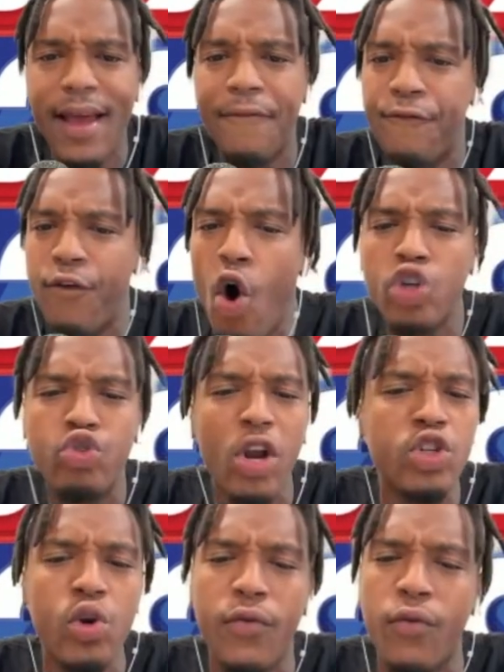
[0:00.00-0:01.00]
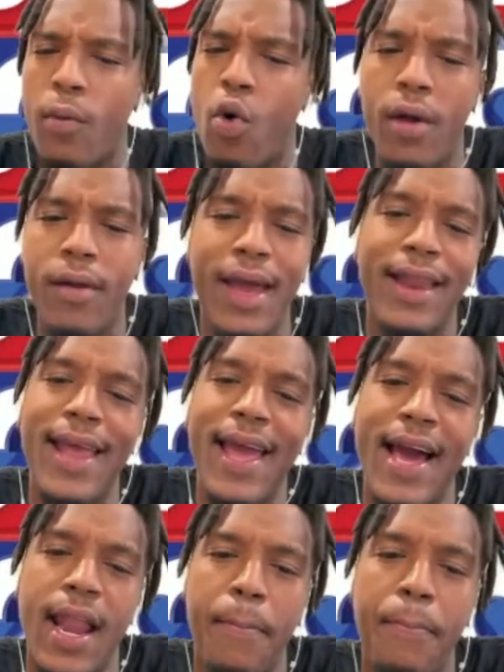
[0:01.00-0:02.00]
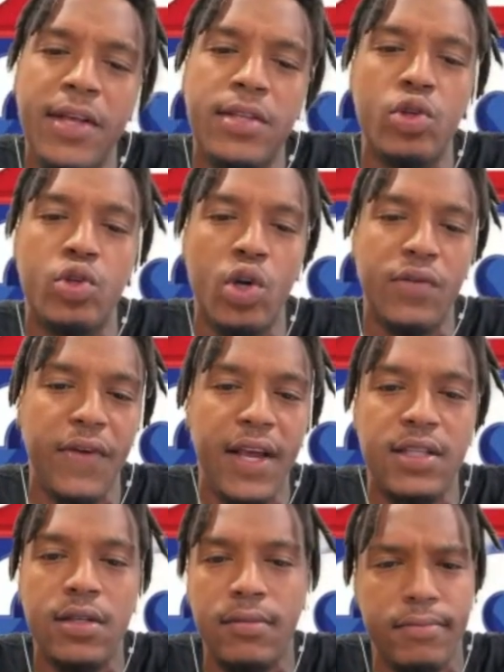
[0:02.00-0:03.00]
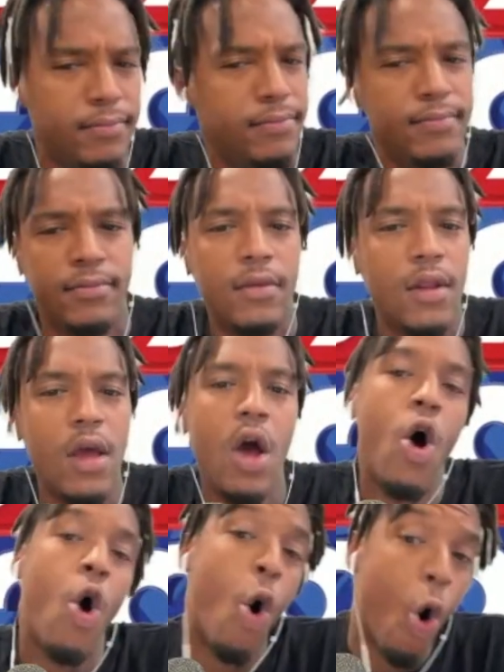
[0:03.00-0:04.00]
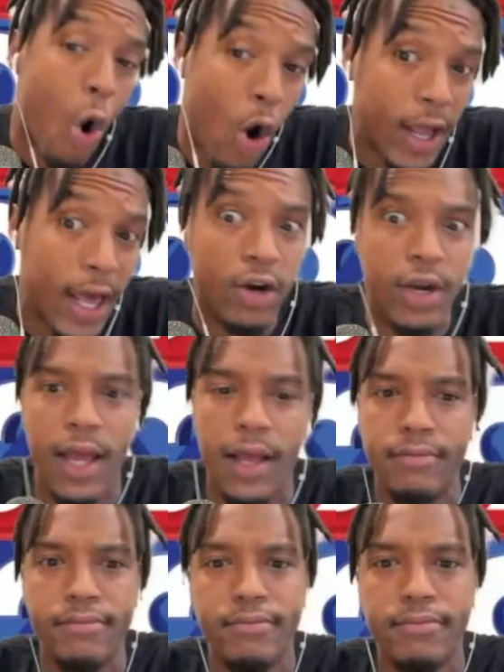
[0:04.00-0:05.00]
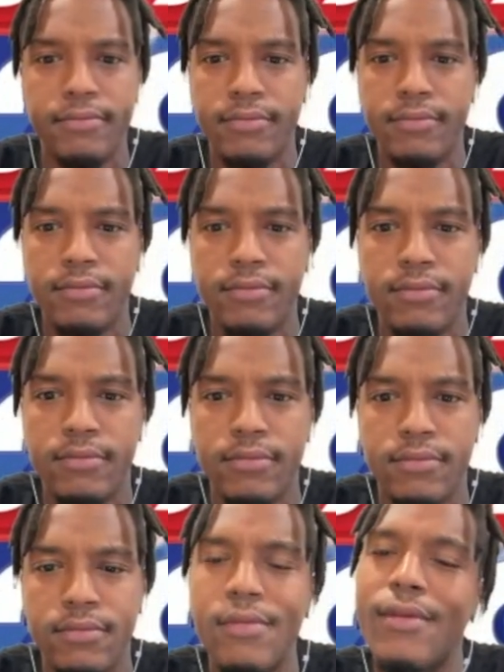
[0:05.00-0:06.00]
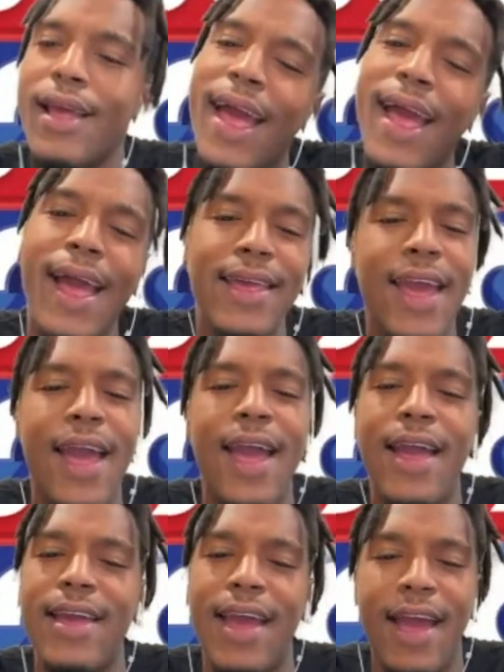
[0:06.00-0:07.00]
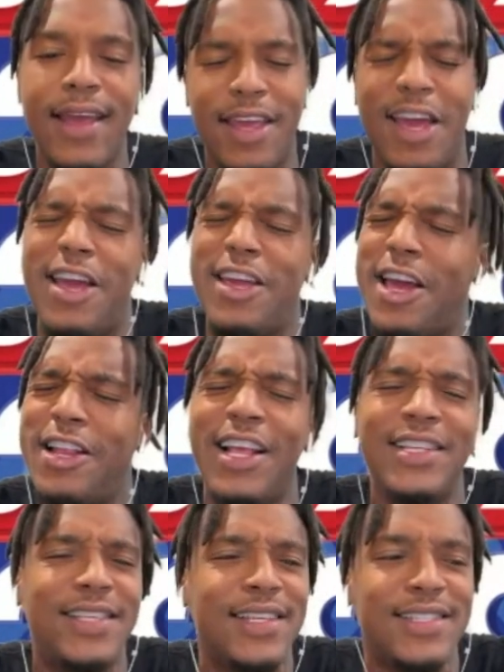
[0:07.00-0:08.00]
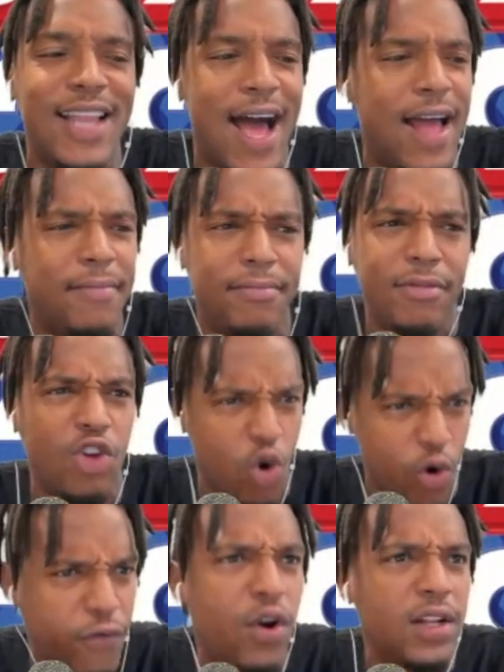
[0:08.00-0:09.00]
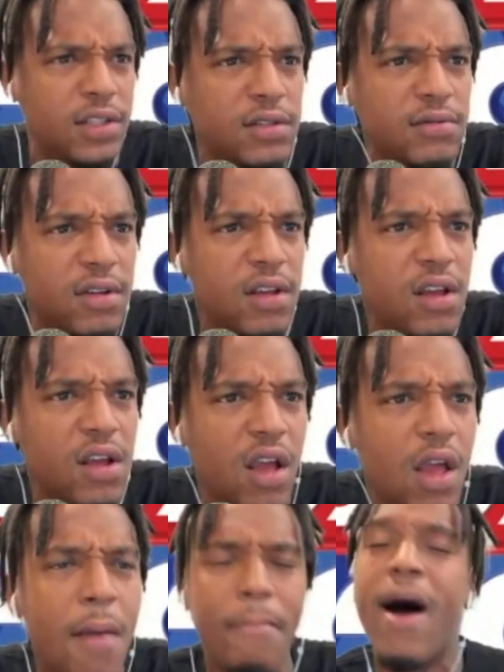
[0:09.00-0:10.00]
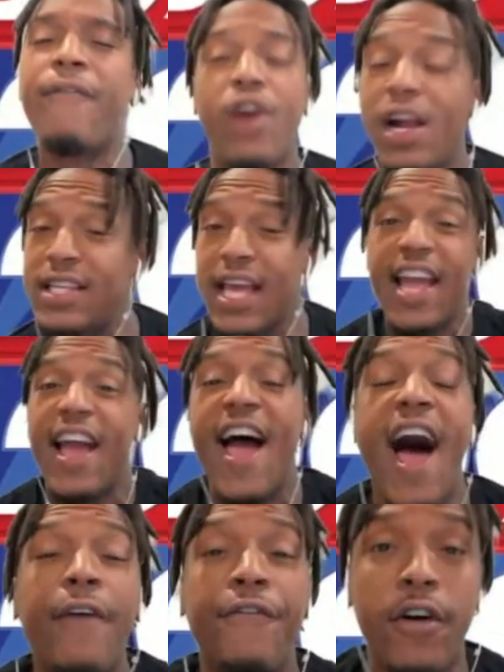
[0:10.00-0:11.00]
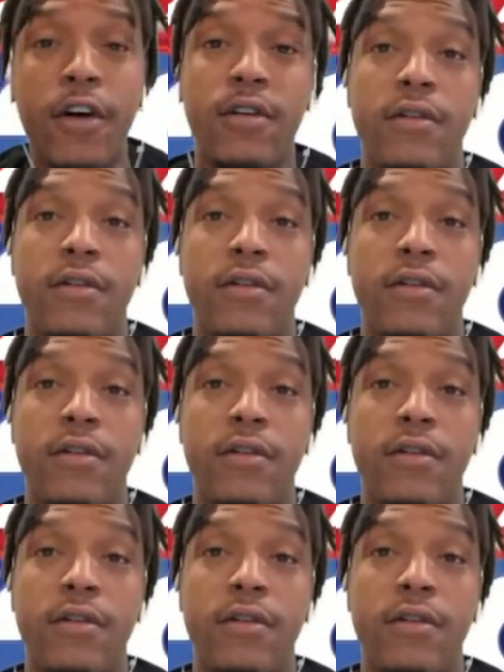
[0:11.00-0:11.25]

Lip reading: Full driller's uniform on, and they got a pistol to his face. On the internet. Yeah. This is not your friends. My friends ain't ever,